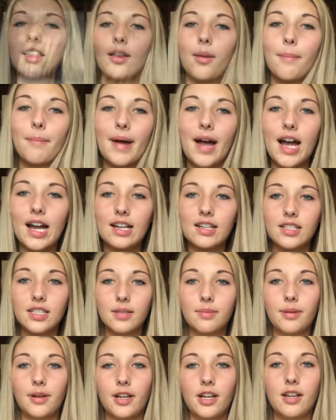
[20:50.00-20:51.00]
a little box to
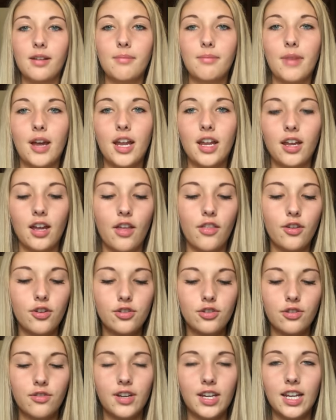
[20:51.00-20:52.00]
put my other
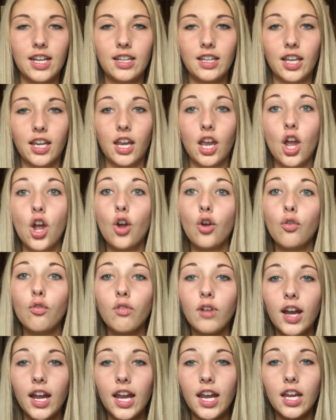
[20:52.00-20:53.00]
jewelry in, like
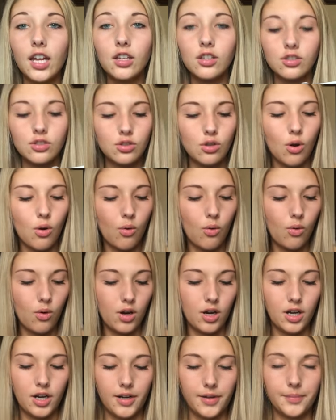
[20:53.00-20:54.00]
rings
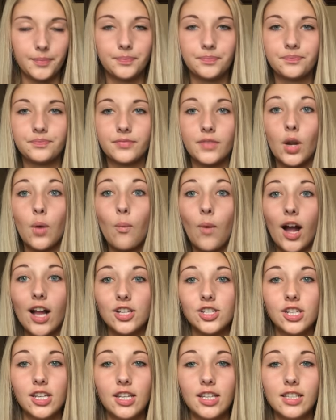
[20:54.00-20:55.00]
or
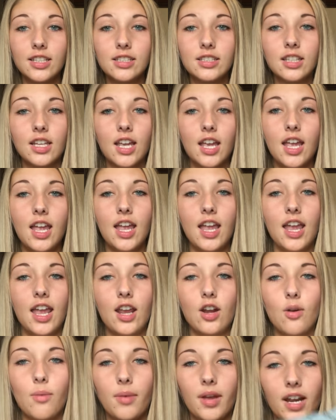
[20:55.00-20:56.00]
swatches
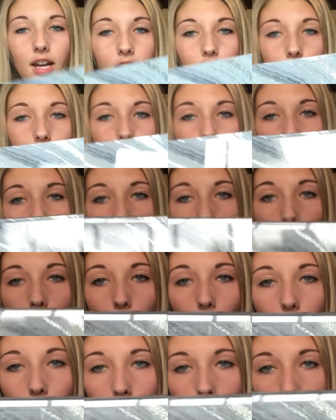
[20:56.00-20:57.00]
and oh my god it's
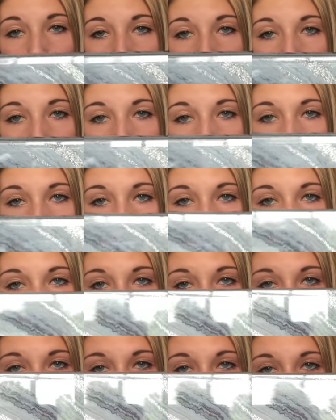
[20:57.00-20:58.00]
so
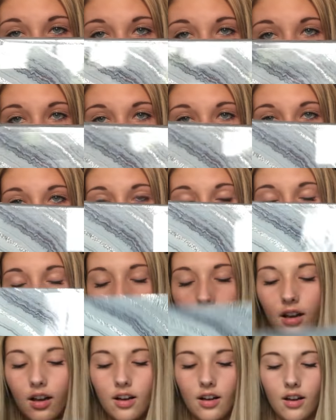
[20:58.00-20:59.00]
pretty
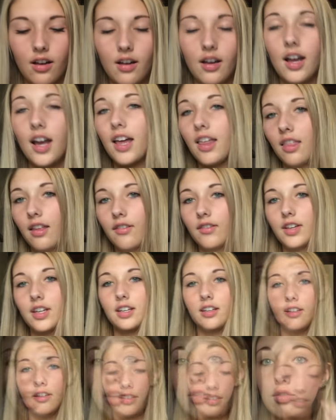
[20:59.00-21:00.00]
oh, I love it
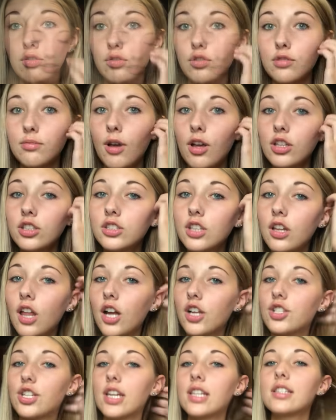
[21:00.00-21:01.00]
I'll do smallest to
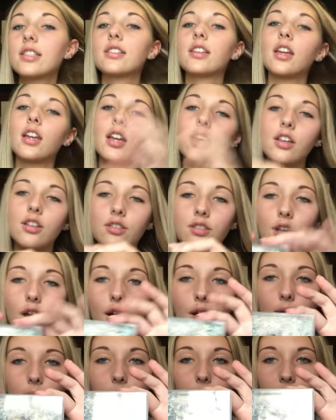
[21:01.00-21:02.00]
largest
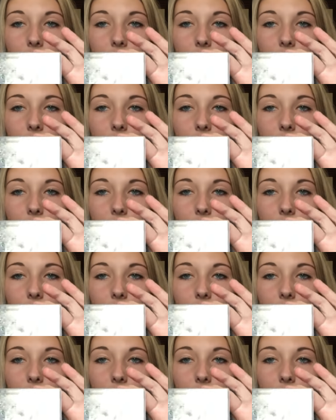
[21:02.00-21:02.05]
so